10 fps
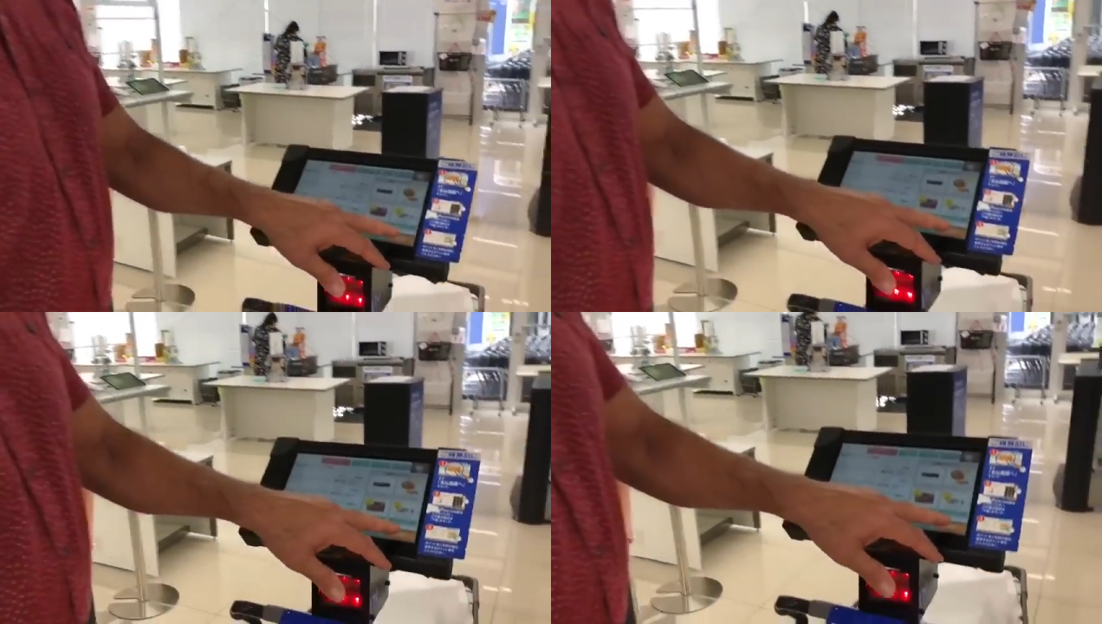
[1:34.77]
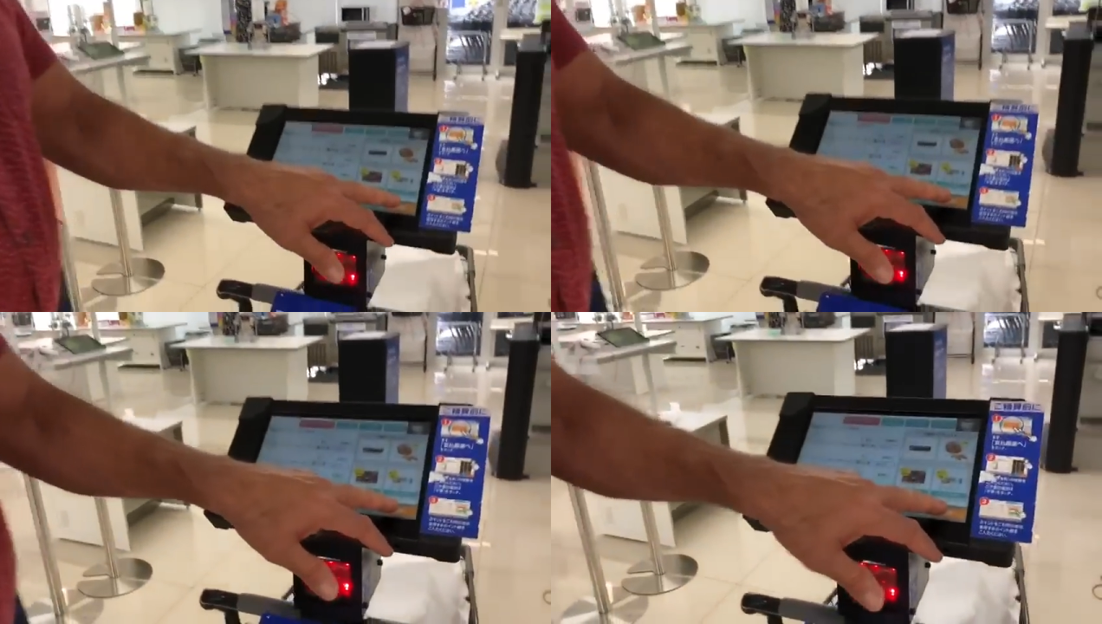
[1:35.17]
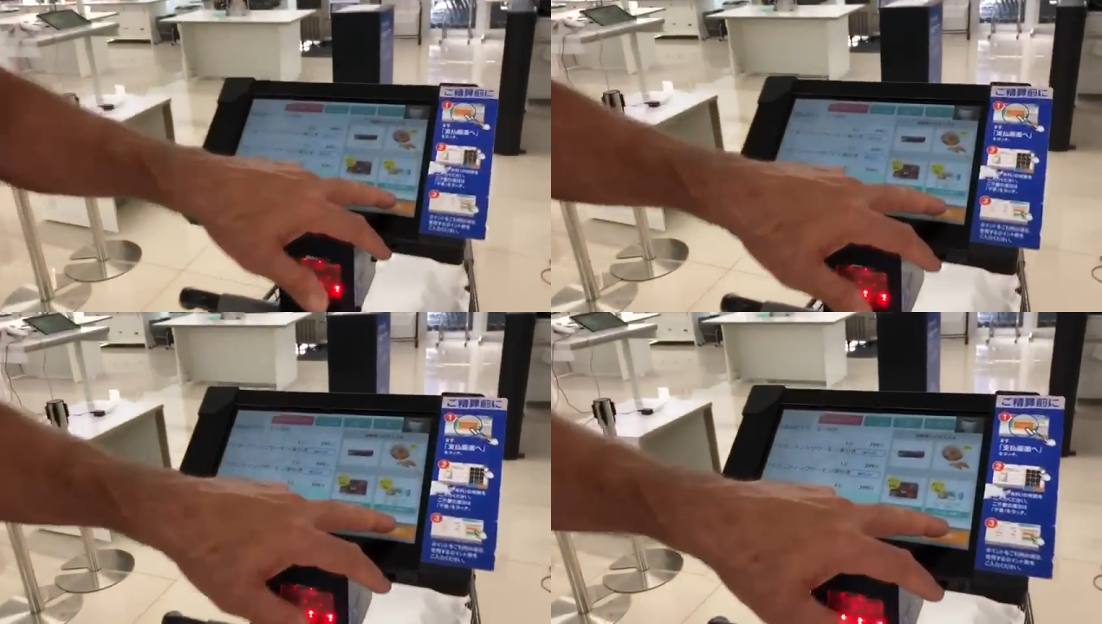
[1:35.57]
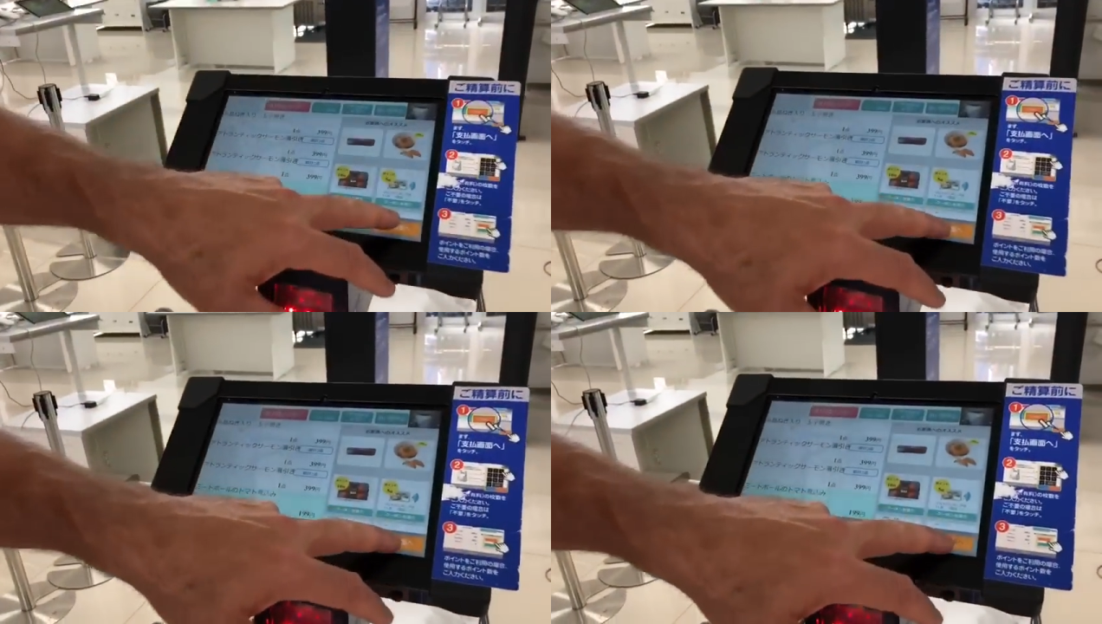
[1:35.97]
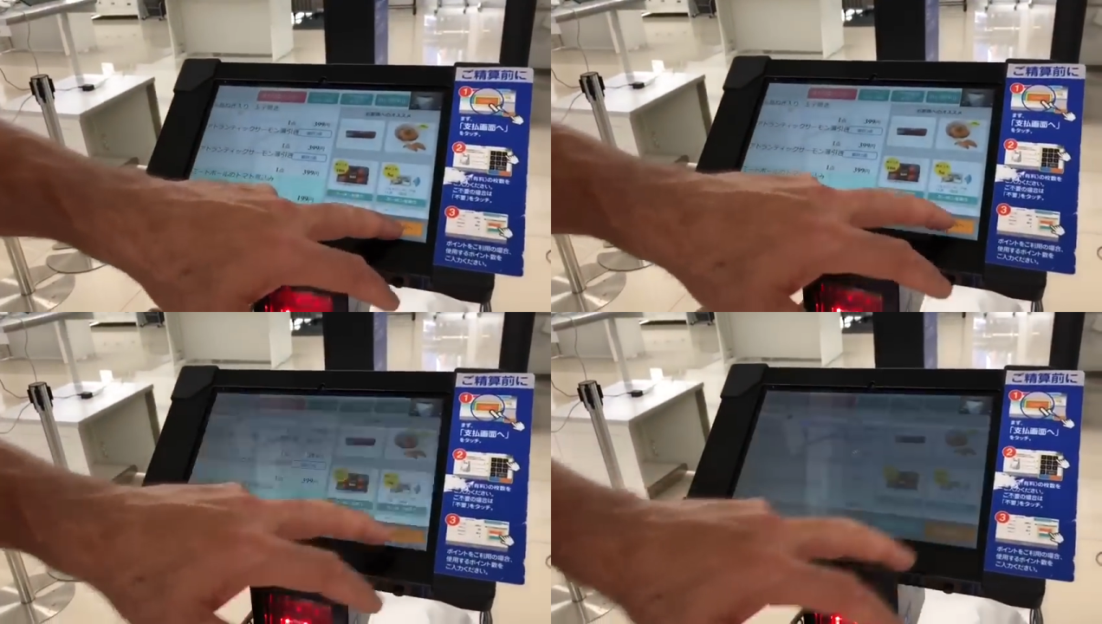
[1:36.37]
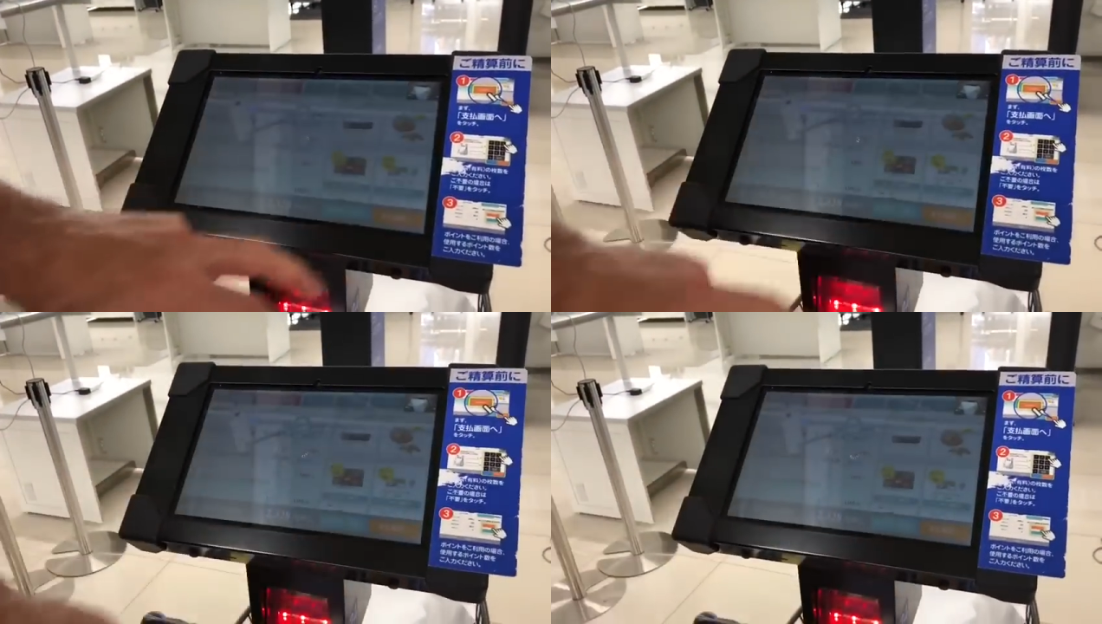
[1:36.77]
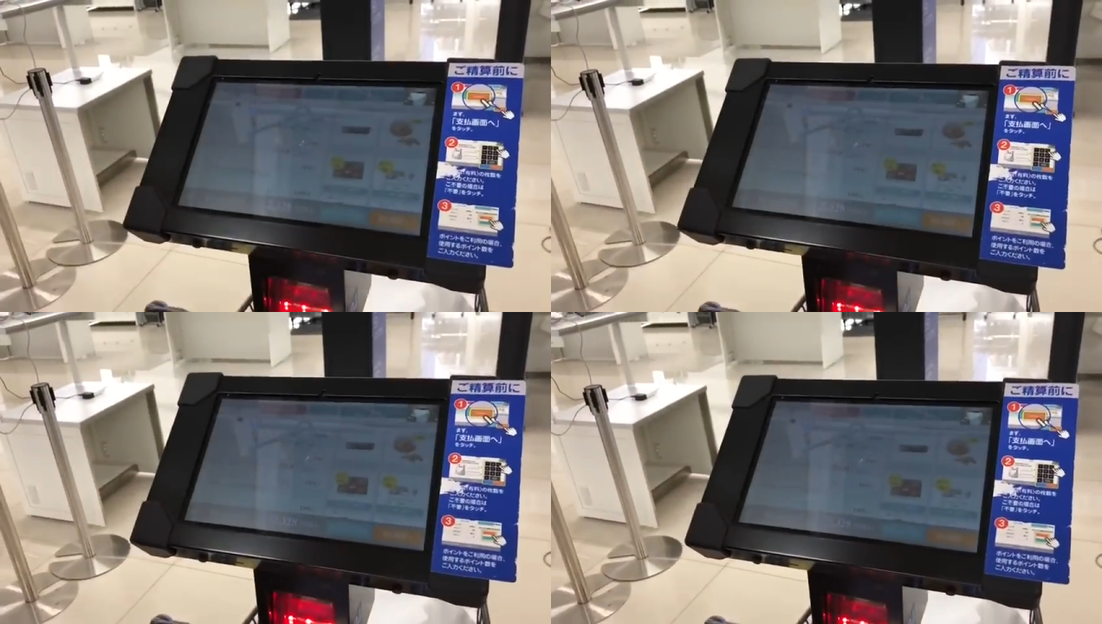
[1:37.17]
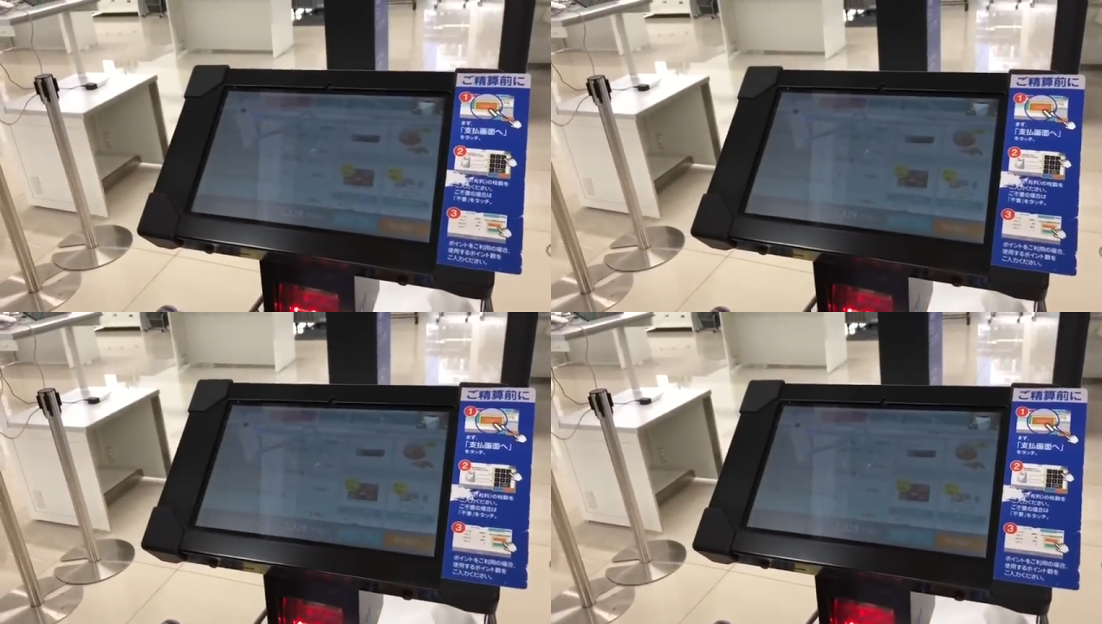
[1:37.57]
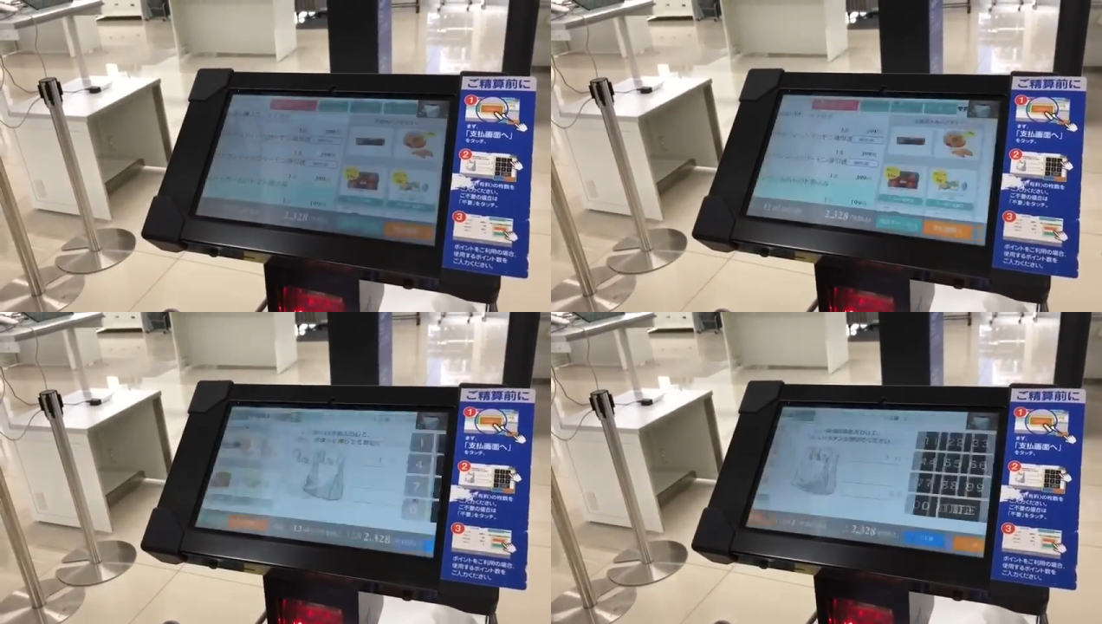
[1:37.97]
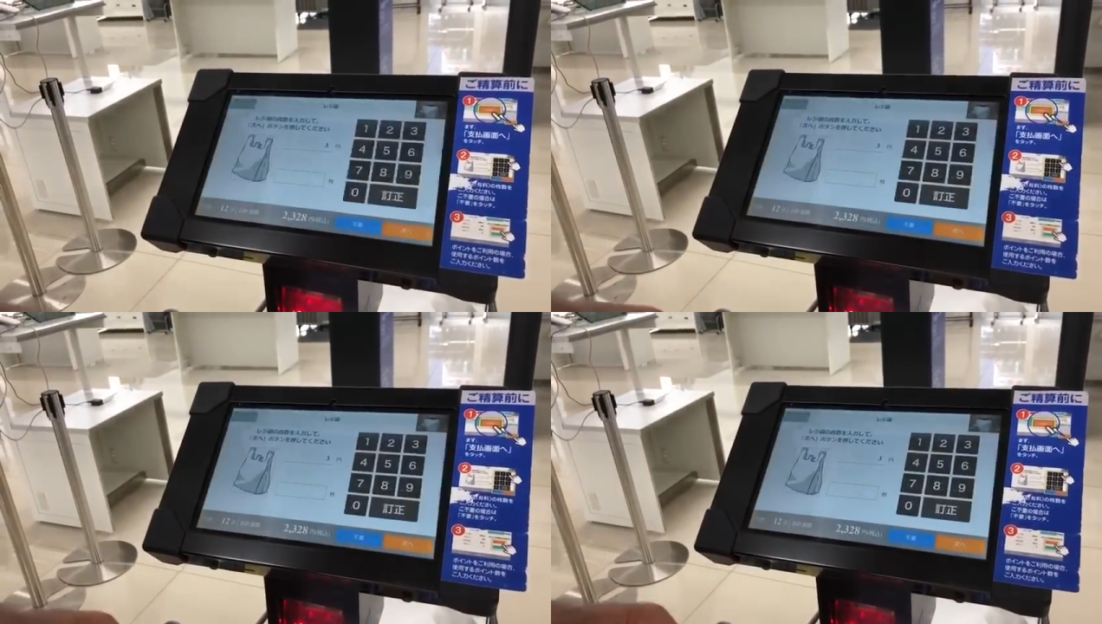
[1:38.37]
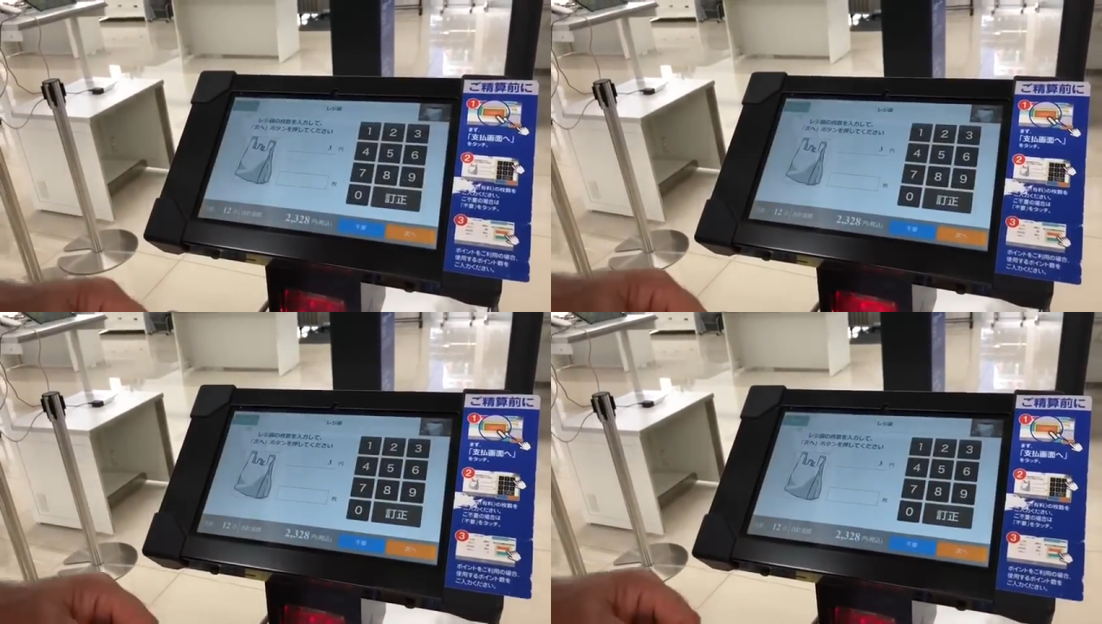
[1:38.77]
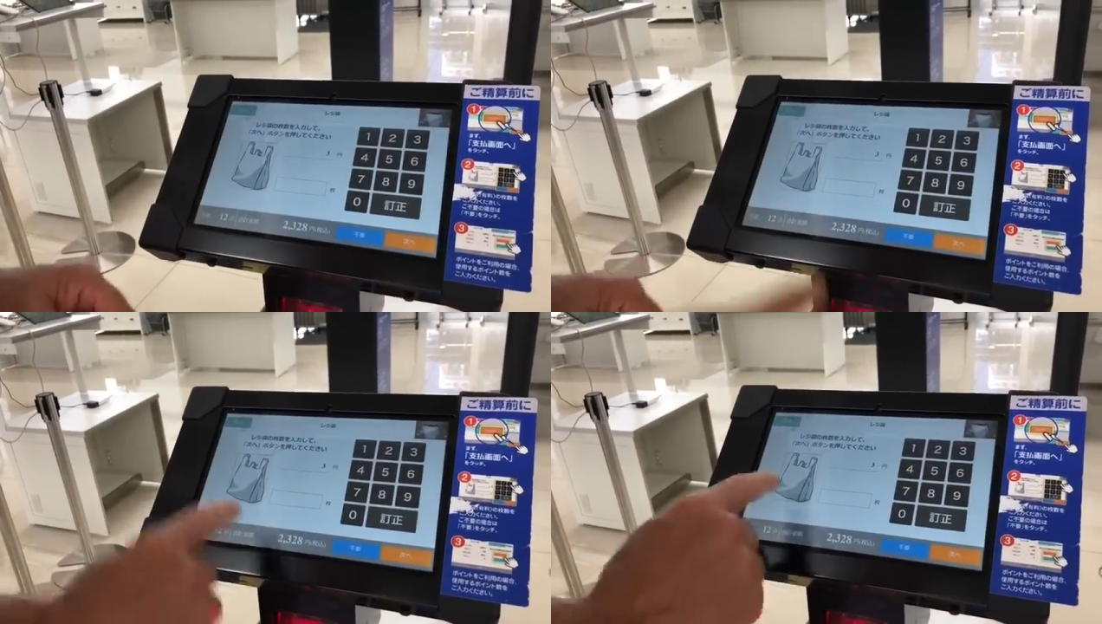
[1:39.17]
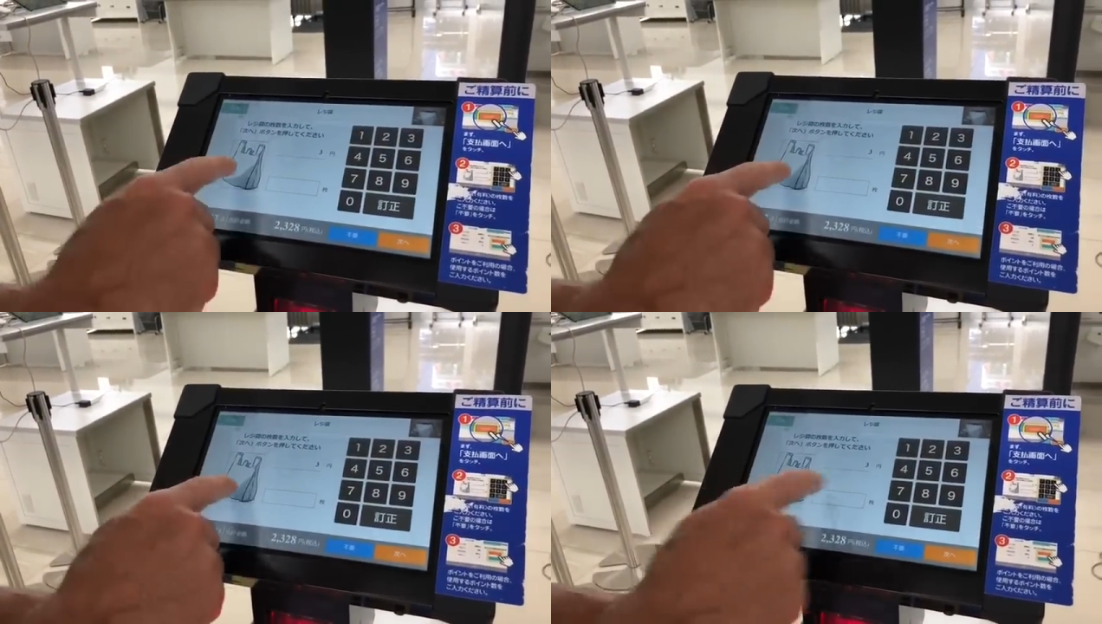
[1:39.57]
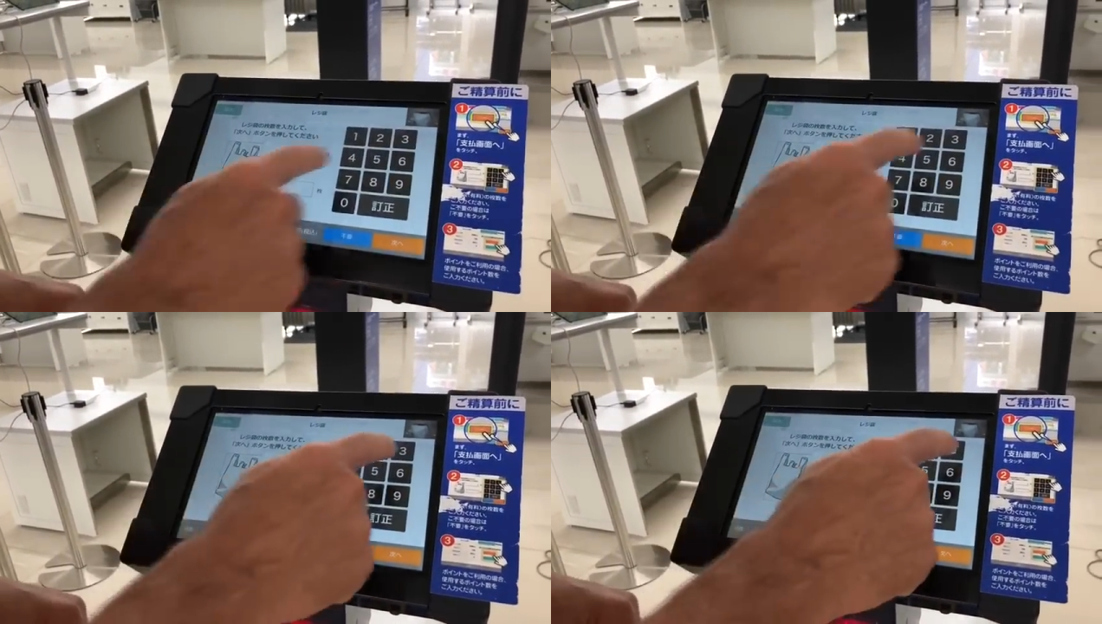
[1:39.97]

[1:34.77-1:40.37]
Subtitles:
[unreadable: no face in view]